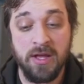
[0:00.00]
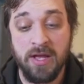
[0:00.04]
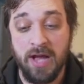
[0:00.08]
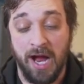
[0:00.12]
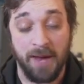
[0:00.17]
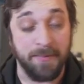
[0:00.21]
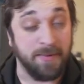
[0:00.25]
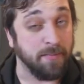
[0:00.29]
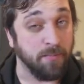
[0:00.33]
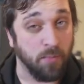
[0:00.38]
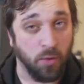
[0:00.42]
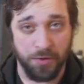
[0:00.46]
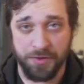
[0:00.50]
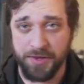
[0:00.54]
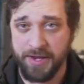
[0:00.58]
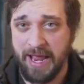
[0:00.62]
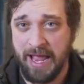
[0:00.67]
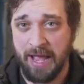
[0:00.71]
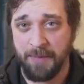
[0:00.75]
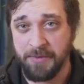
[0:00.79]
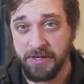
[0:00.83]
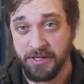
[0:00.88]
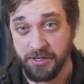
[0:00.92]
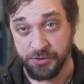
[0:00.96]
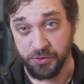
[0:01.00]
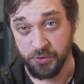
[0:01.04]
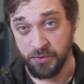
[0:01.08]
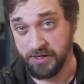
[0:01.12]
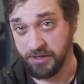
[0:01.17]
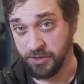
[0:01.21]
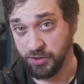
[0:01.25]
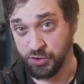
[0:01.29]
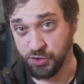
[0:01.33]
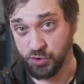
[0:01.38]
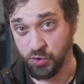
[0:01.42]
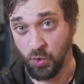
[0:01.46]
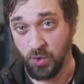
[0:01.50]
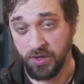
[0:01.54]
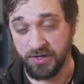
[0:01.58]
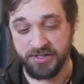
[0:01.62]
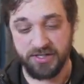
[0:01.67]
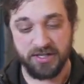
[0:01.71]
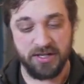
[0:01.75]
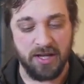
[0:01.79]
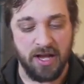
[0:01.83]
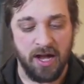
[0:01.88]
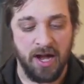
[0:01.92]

I'd be more than happy to do it in a short.